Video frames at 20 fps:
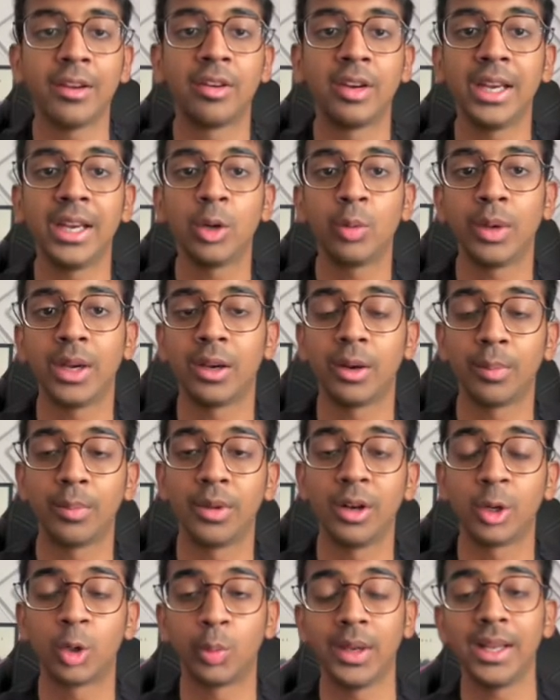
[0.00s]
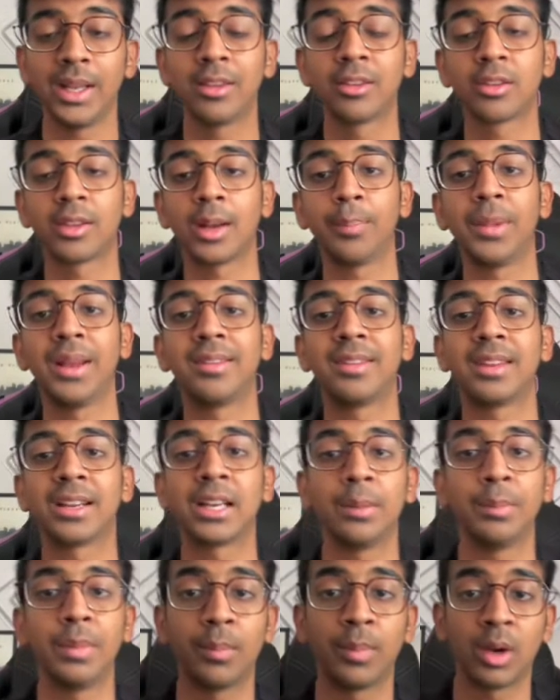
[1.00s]
retweetable tweets that basically
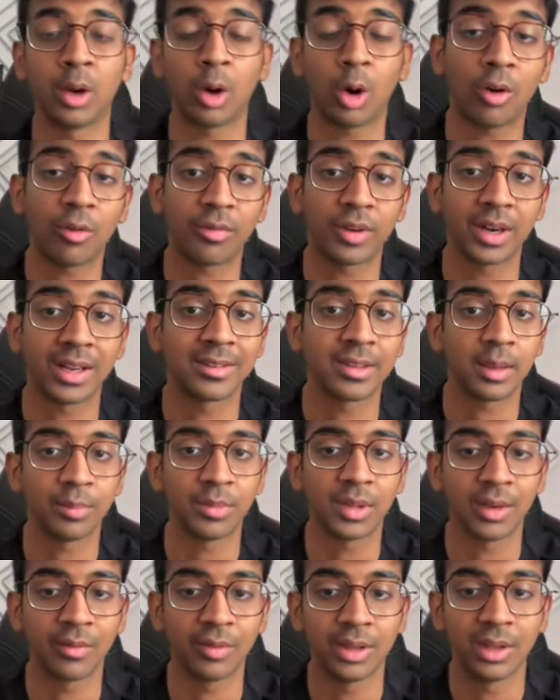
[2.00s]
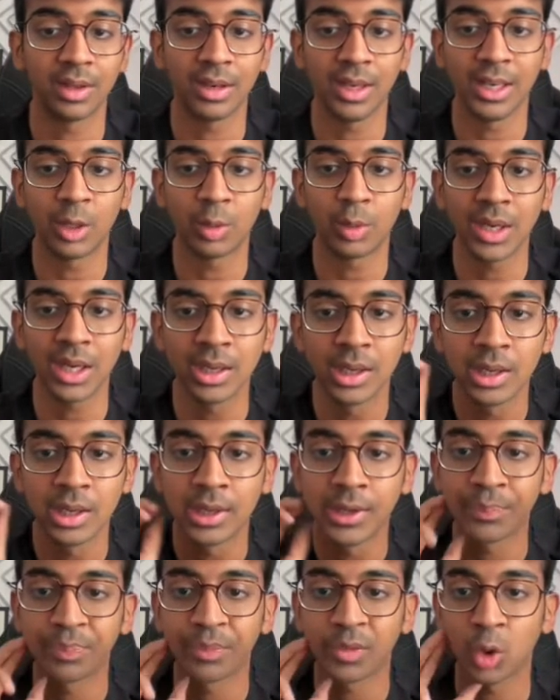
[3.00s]
people are offering something with a retweet.
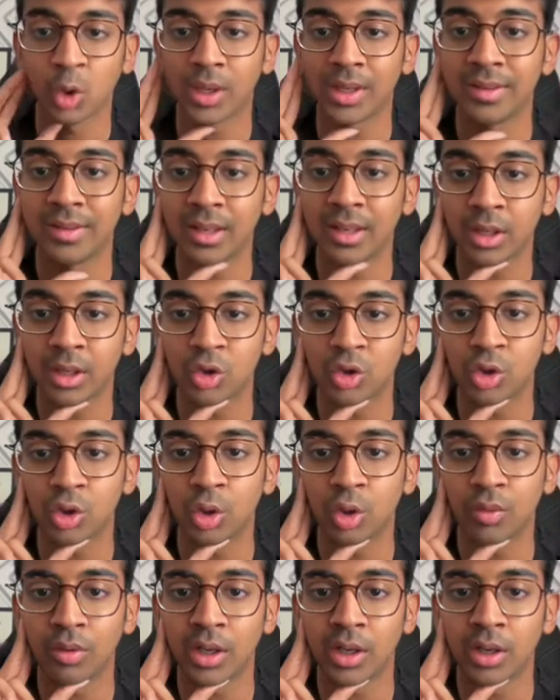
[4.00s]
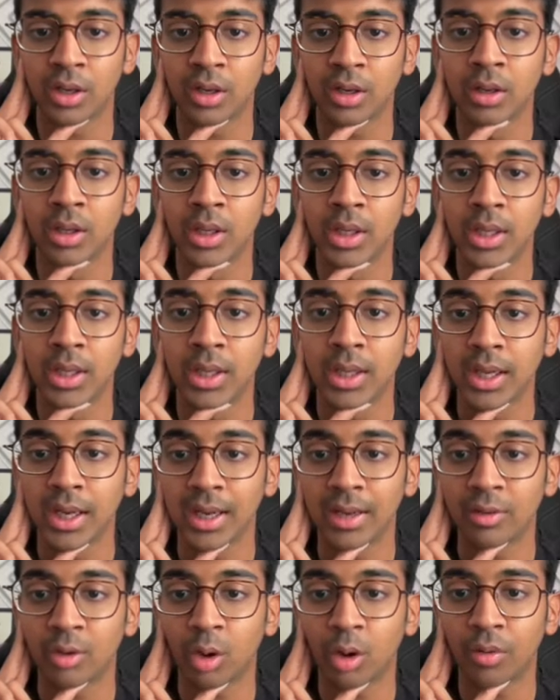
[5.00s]
So you can see Christian over here
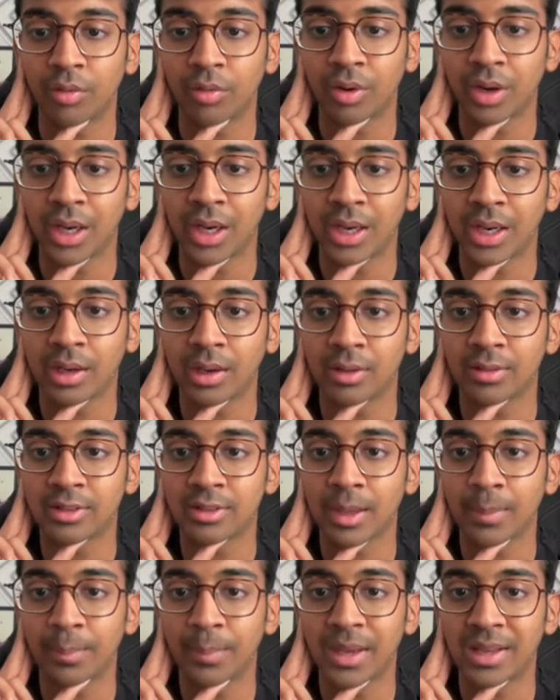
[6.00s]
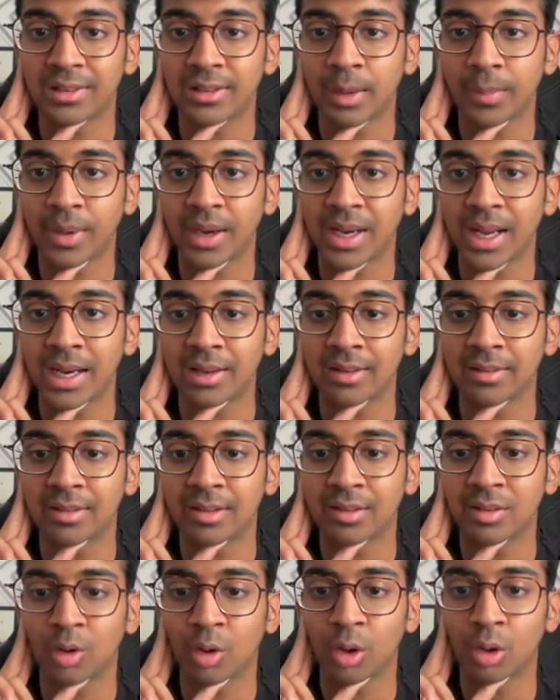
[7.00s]
is offering a step-by-step
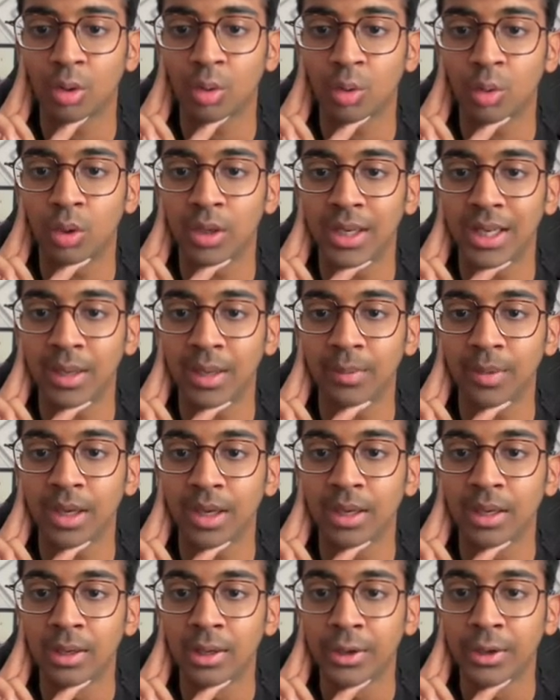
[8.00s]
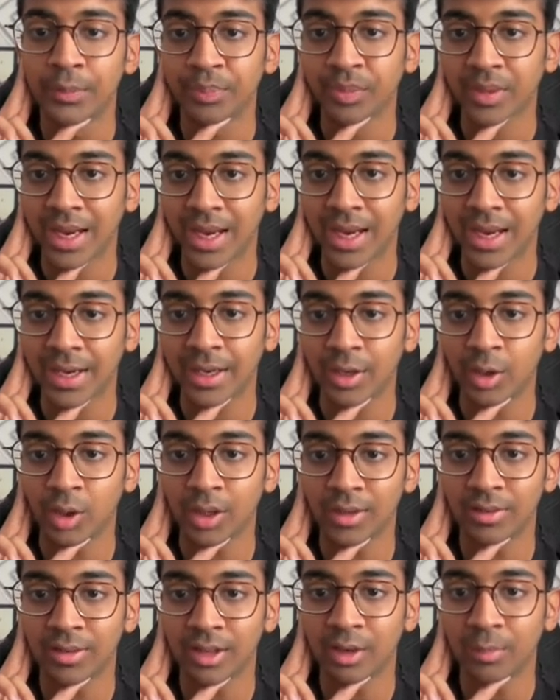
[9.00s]
analysis on cold email, and you can
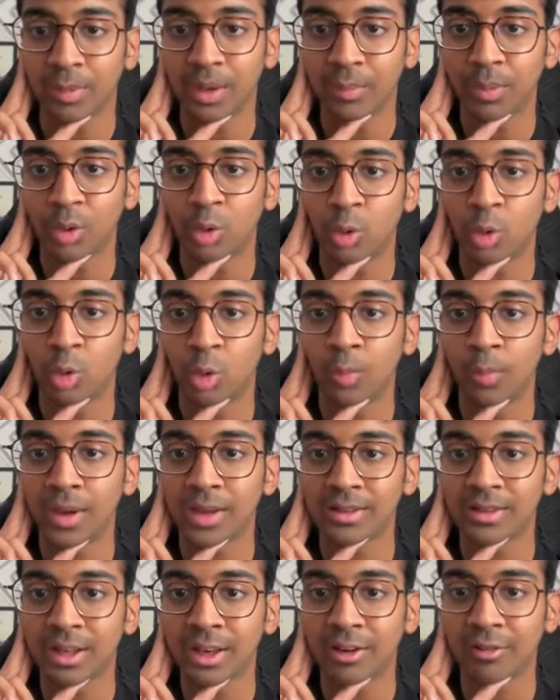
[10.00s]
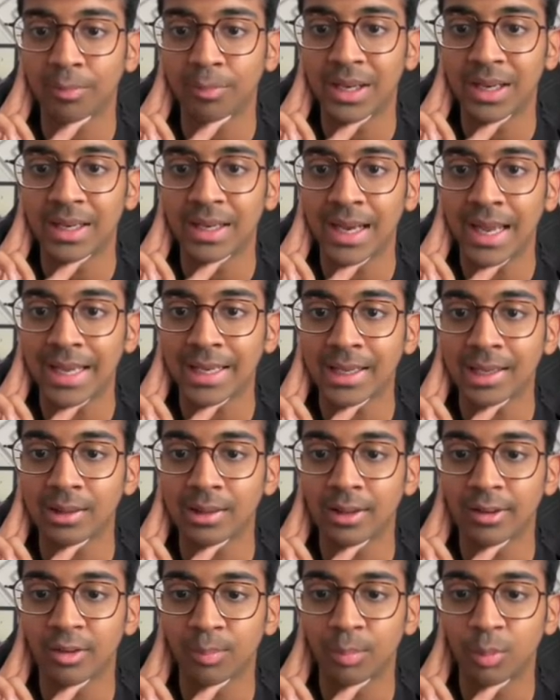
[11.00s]
see people who must have been liking
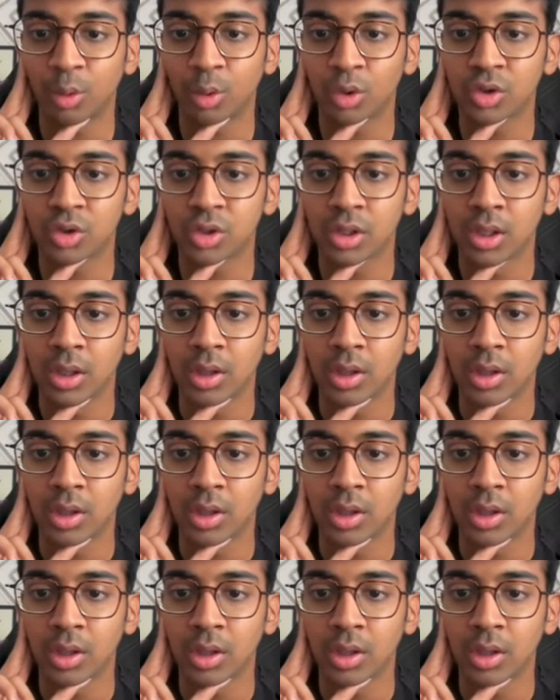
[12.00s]
this post